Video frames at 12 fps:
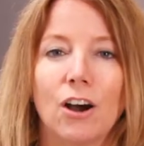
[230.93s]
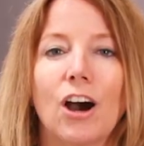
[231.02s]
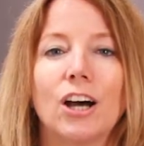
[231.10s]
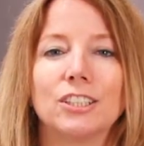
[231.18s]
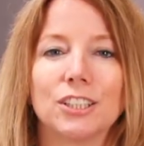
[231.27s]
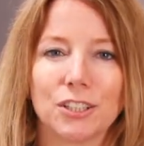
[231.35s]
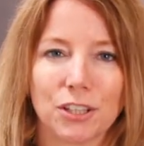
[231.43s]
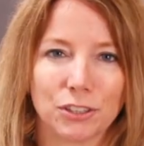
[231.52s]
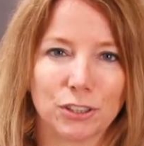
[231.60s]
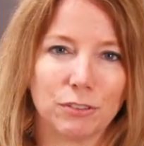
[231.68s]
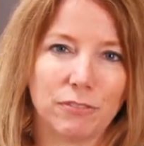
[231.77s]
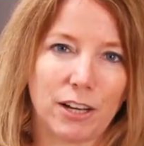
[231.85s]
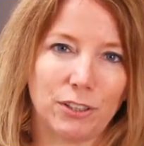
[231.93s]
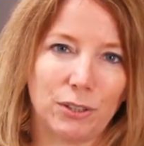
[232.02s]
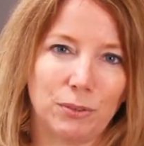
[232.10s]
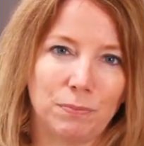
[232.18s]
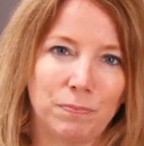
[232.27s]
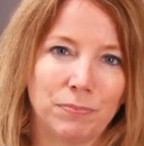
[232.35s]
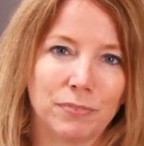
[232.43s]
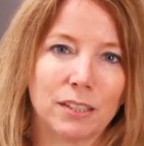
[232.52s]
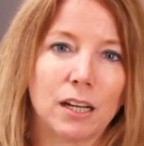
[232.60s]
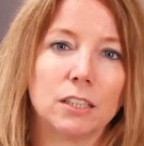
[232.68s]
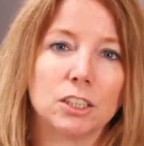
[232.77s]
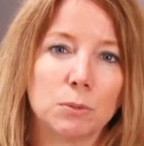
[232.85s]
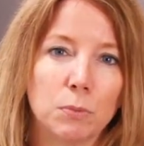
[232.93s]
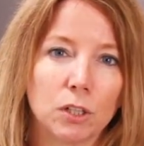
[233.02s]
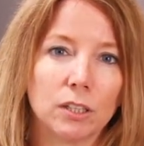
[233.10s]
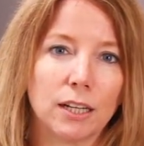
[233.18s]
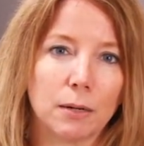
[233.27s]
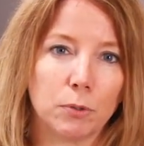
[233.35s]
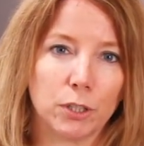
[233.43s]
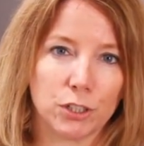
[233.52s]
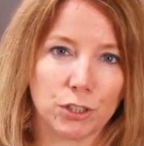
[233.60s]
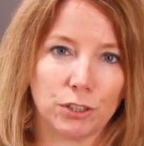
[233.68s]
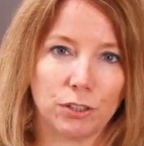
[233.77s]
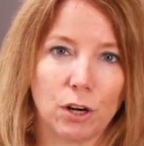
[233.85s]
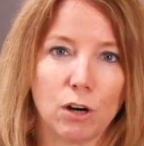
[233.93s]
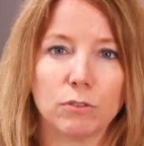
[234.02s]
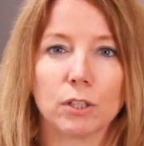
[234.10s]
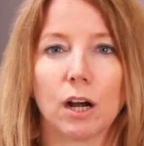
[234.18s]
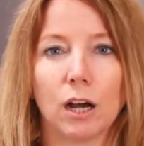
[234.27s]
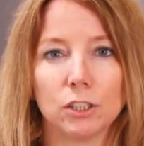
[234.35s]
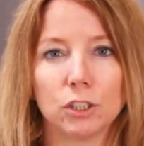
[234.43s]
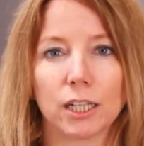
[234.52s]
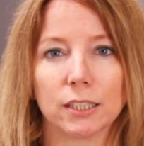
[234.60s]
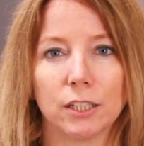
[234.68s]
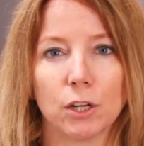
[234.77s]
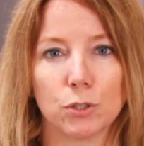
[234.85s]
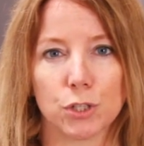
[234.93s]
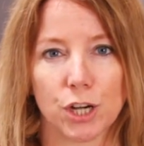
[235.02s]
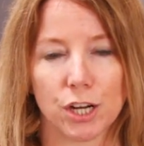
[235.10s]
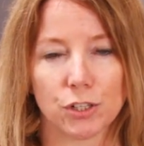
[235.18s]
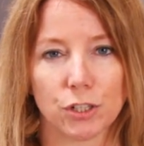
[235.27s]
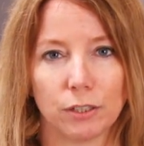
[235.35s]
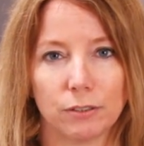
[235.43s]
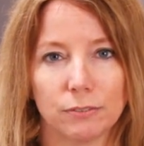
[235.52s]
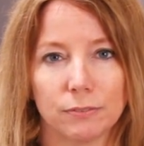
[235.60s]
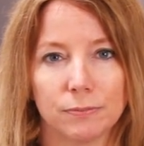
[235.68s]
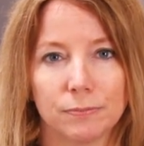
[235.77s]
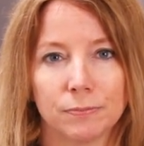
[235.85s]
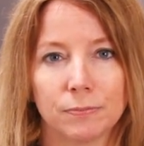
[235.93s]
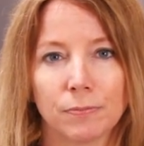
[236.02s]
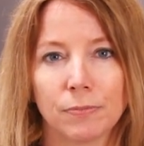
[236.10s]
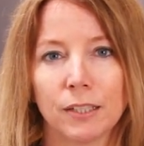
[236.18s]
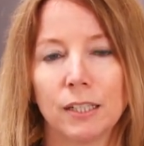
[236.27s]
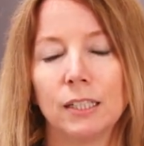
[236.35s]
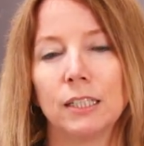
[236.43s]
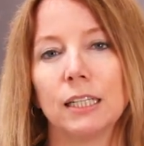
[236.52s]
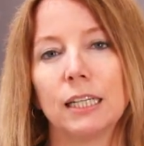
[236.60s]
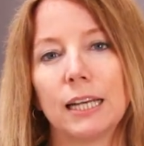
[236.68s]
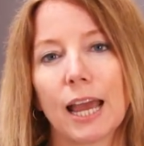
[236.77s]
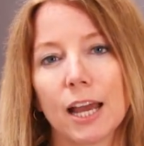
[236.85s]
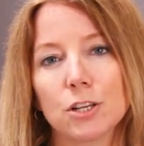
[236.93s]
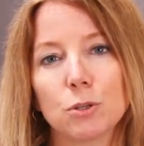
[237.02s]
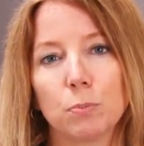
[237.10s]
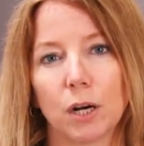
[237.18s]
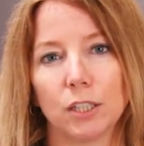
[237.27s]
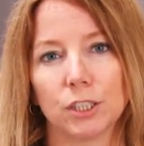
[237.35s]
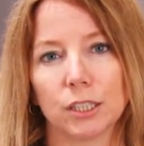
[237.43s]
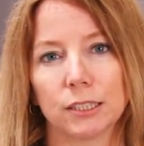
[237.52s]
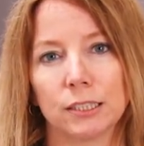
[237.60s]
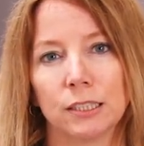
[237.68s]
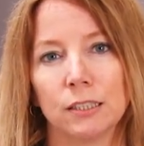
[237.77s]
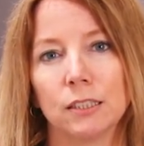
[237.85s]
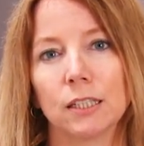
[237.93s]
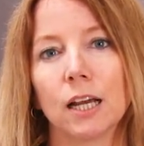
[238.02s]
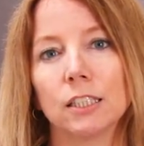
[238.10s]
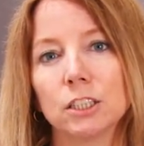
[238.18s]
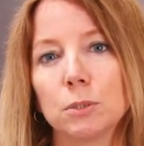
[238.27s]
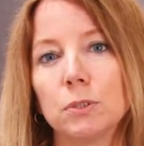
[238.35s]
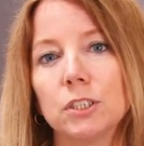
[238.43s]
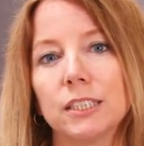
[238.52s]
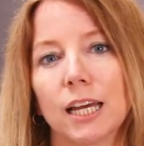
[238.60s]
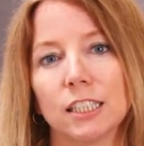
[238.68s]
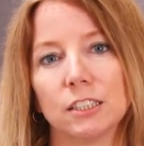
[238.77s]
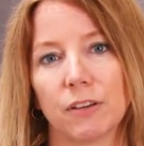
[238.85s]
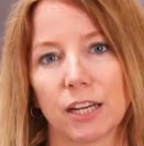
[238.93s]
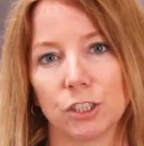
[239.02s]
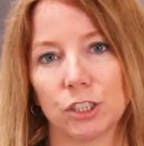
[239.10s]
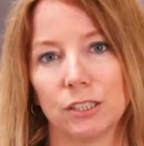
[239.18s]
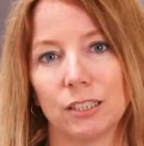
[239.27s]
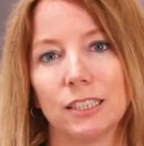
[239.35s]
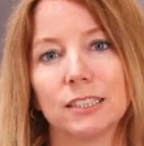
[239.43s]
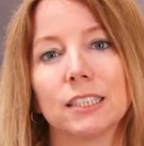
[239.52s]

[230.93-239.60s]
On to the third value, customer collaboration over contract negotiation. In Agile projects, the customer satisfaction is